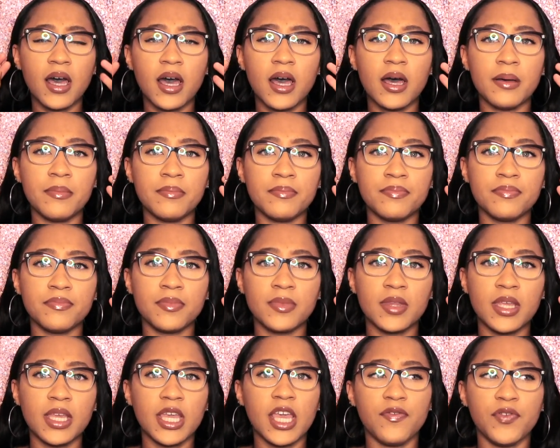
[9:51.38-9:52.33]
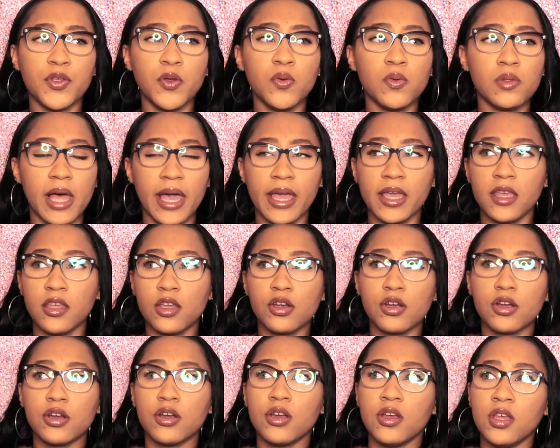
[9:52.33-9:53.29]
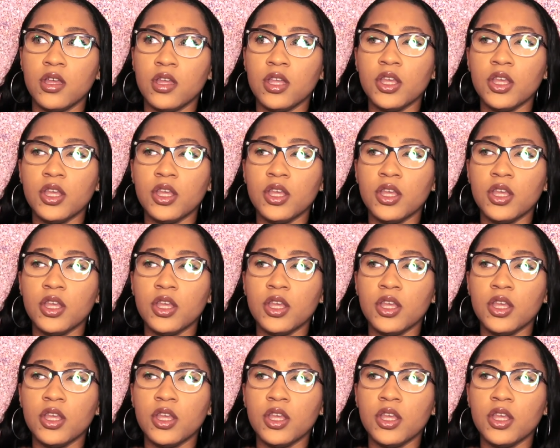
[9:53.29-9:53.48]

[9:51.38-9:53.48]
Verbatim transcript: Um, if you like your,